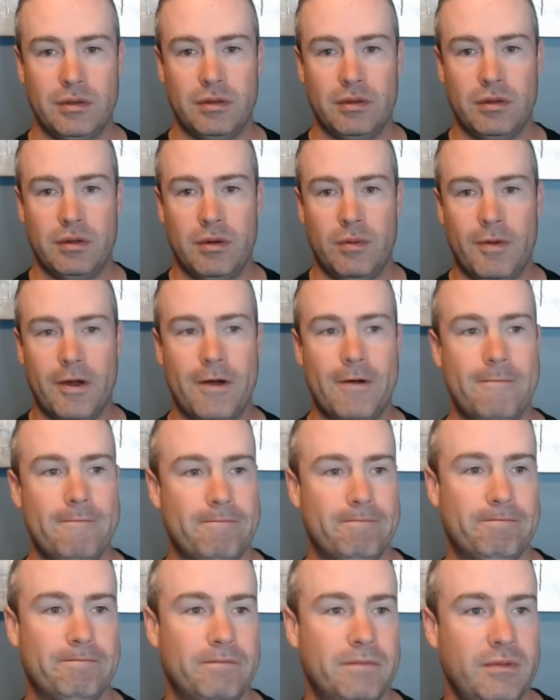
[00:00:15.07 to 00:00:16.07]
Well,
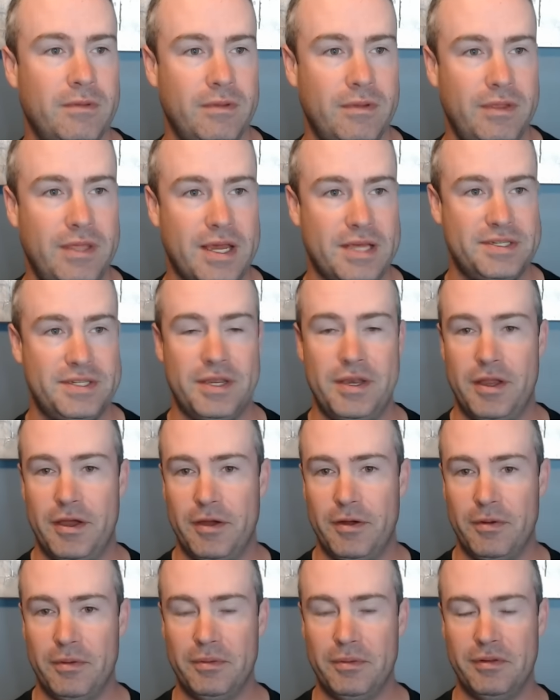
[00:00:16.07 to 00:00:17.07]
yes and
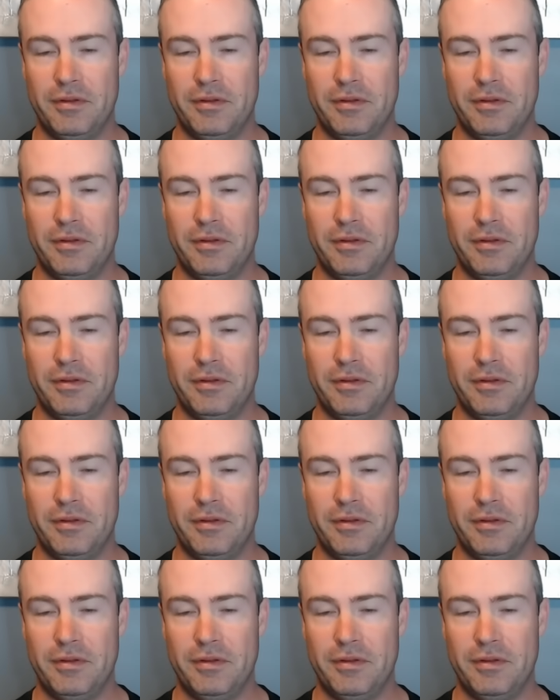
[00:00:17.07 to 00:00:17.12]
no.